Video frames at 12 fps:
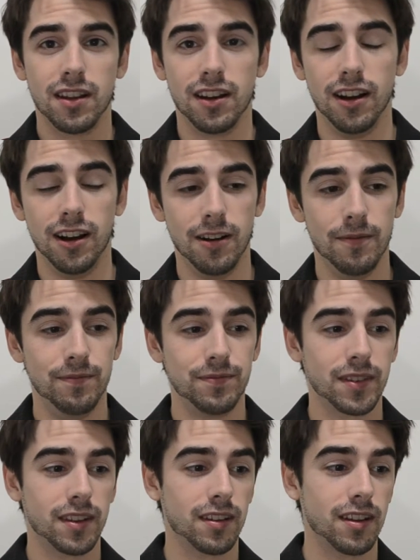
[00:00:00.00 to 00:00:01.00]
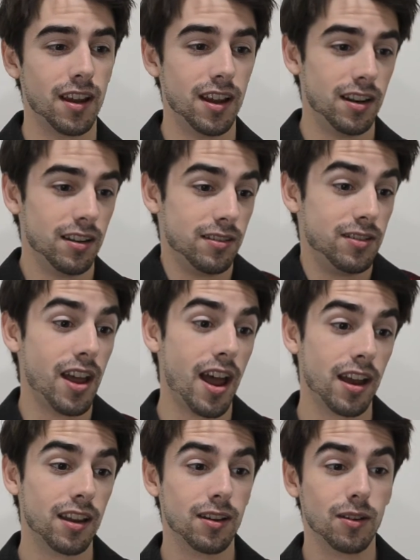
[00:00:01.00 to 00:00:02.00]
Um, and
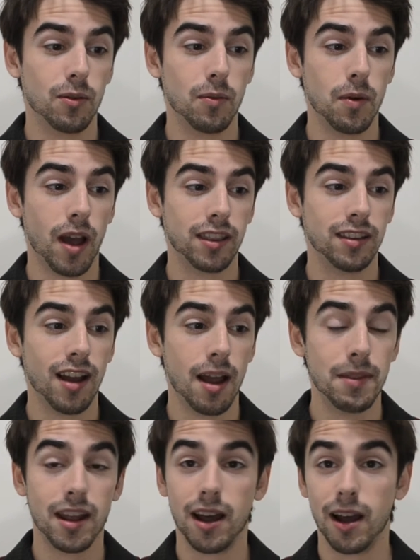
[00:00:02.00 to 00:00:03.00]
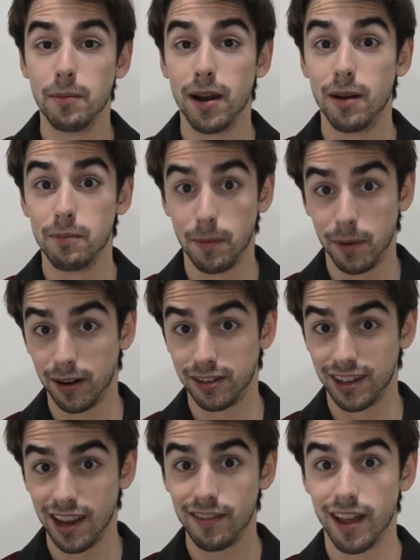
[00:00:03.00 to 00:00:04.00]
Zach, at the time that I, my, my, parents
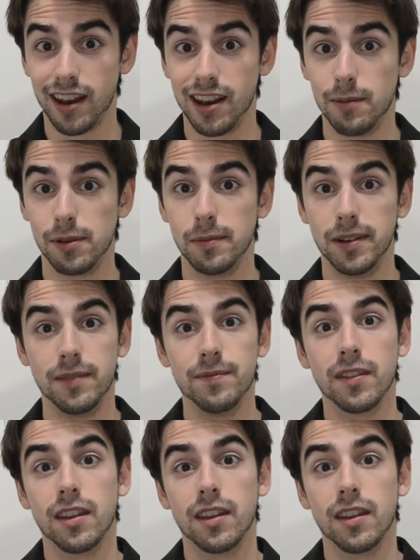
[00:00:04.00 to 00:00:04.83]
gave that name to me, and